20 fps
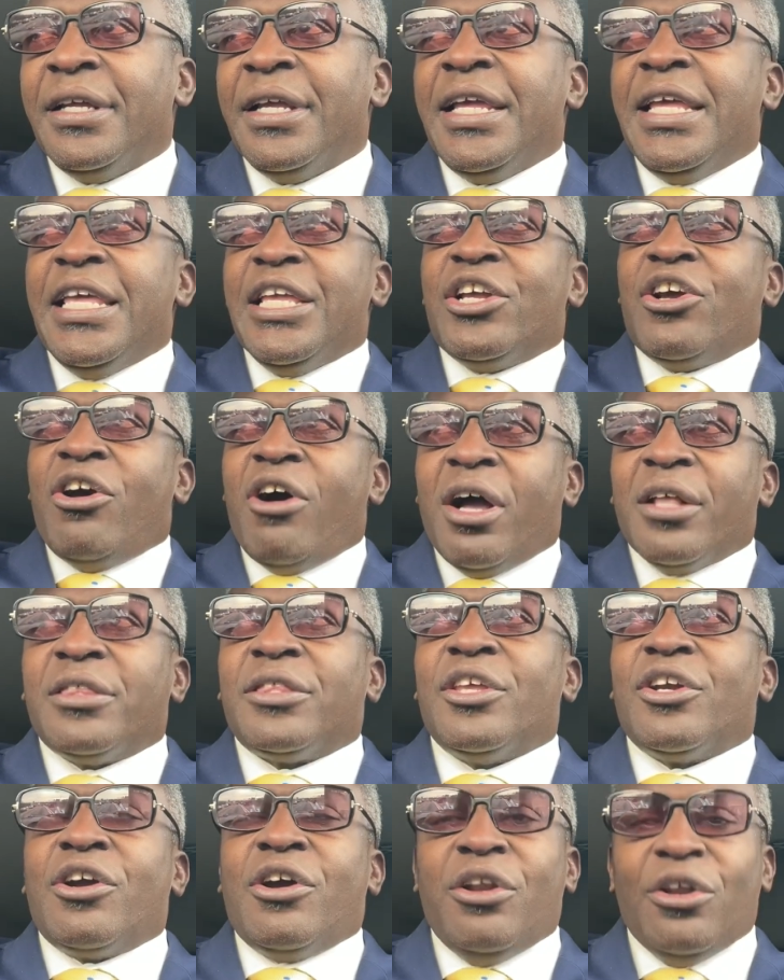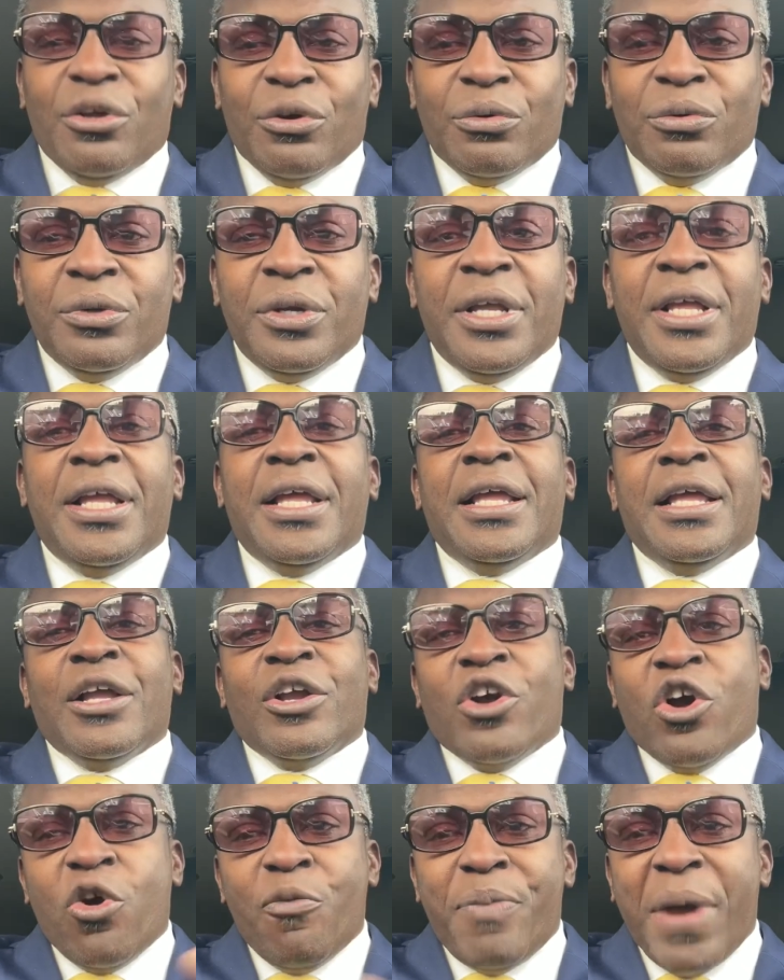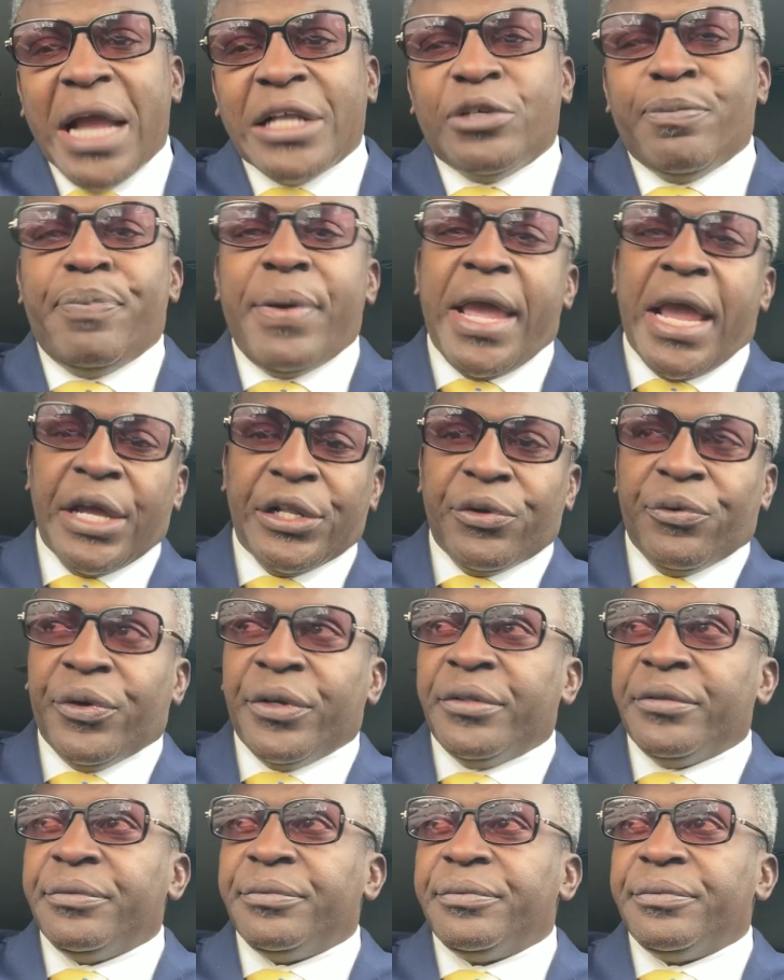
He caught the clue. Go back to pandering.